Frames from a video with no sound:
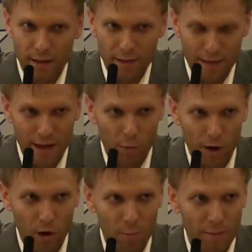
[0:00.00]
in that
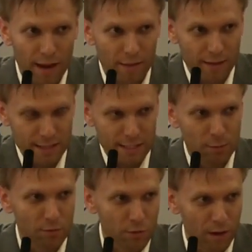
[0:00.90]
realm that I think
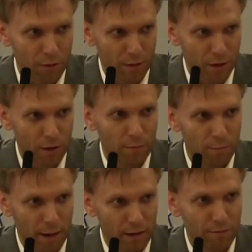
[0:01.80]
some of you out there
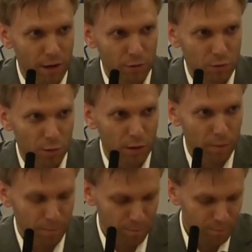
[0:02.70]
might have felt as
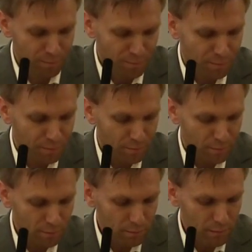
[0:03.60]
well.
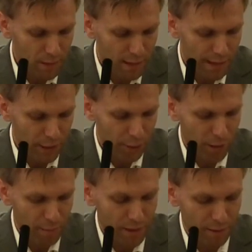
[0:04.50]
And I
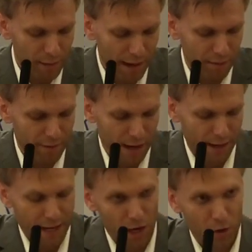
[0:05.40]
grew up in the Pine
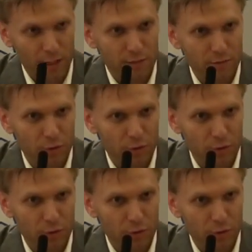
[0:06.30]
Valley area of